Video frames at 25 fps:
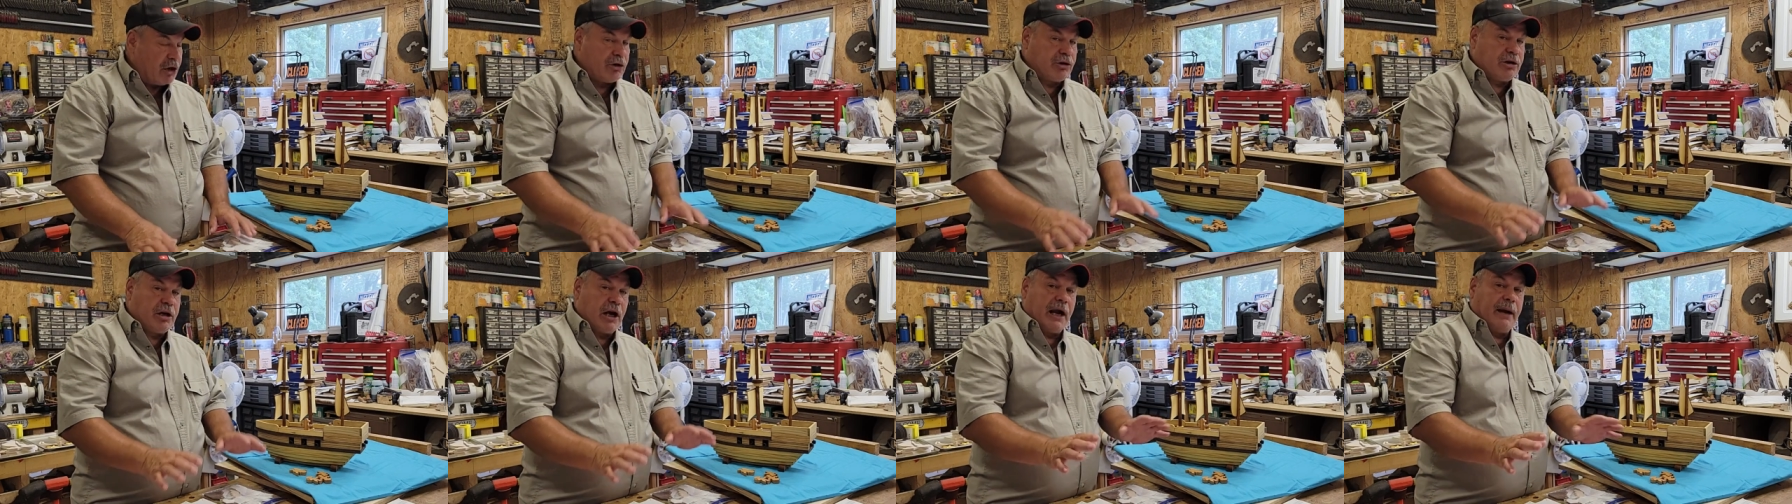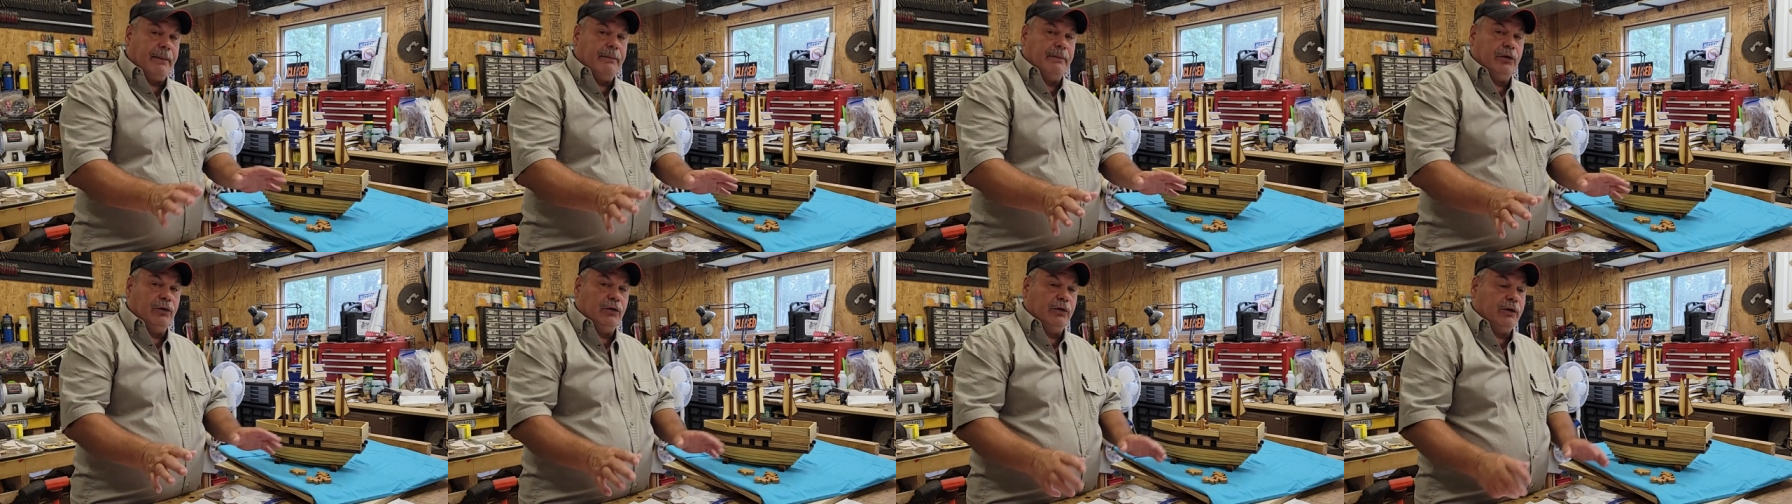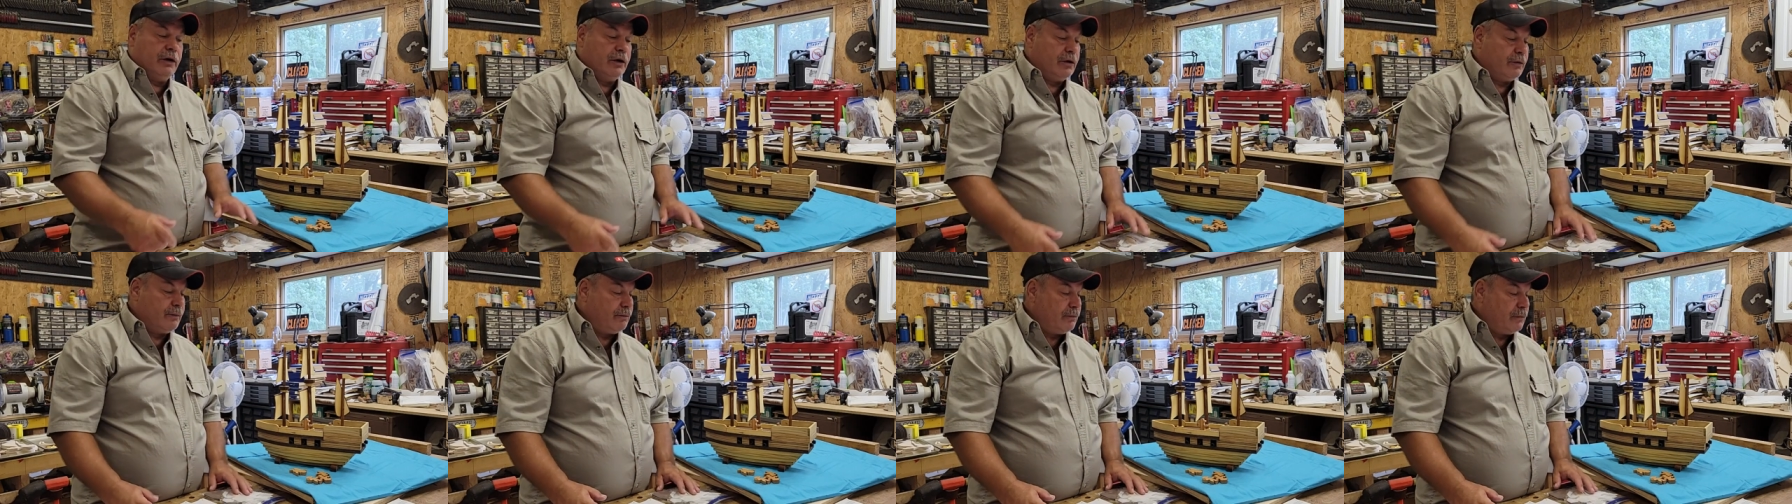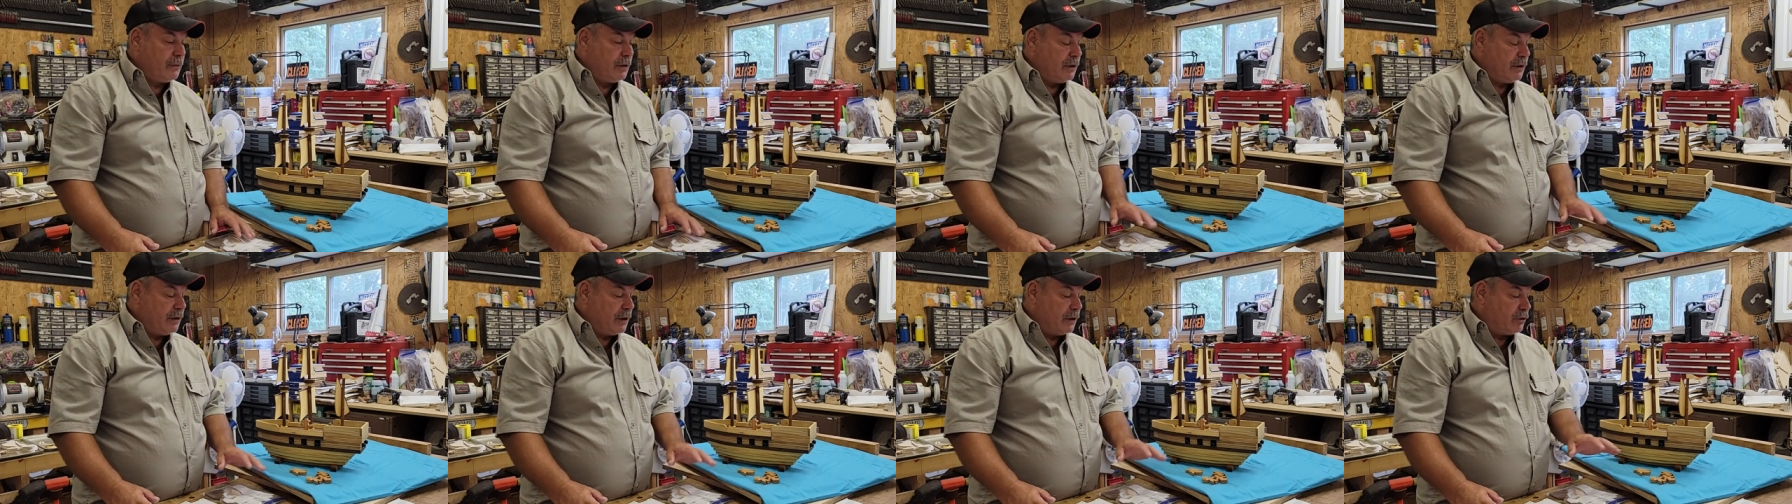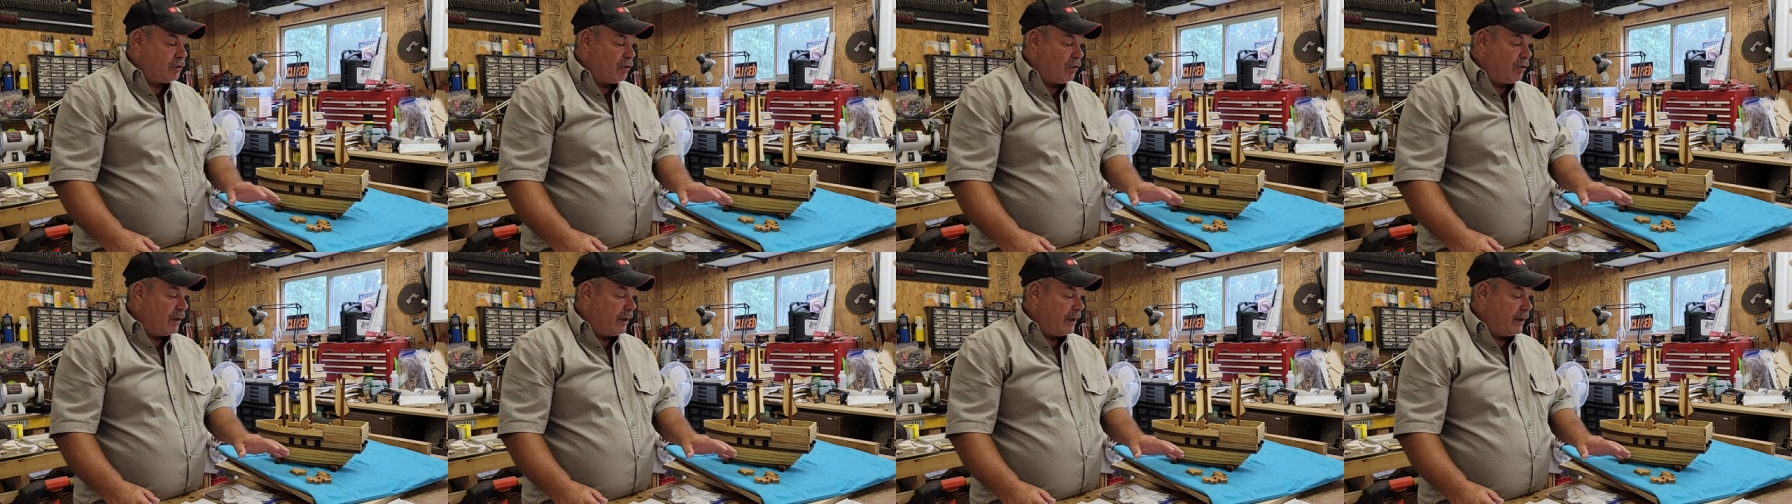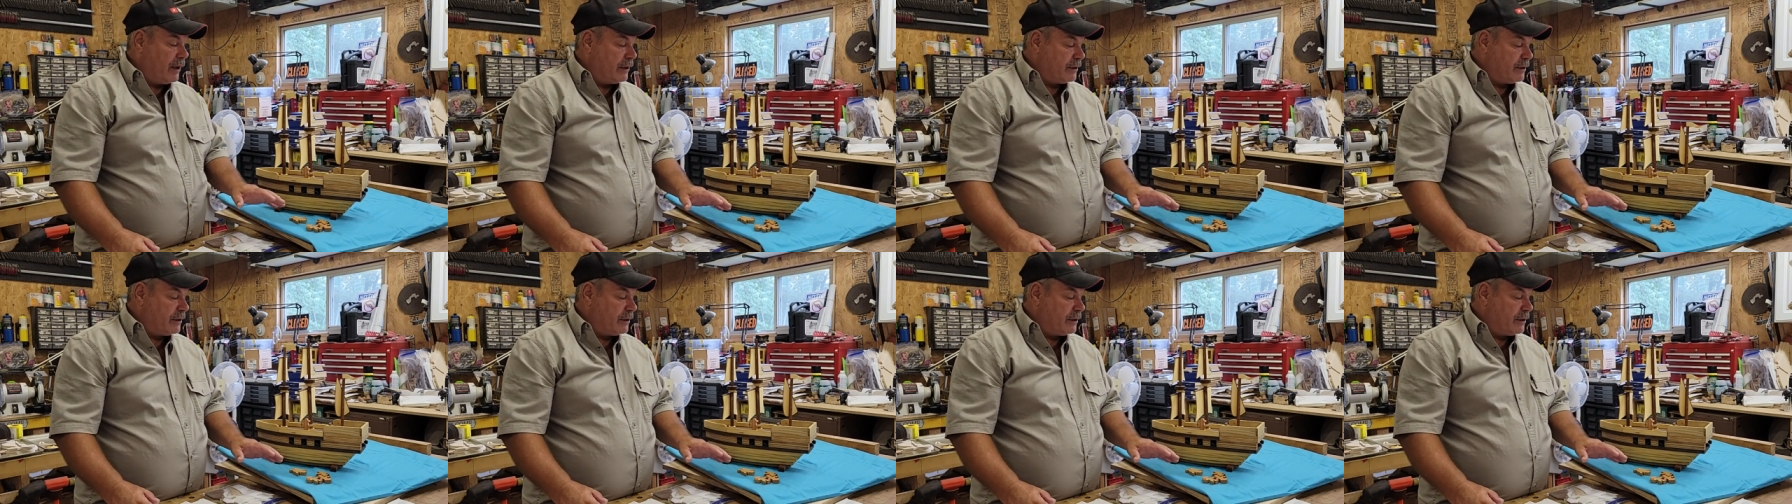your time doing the, the toy.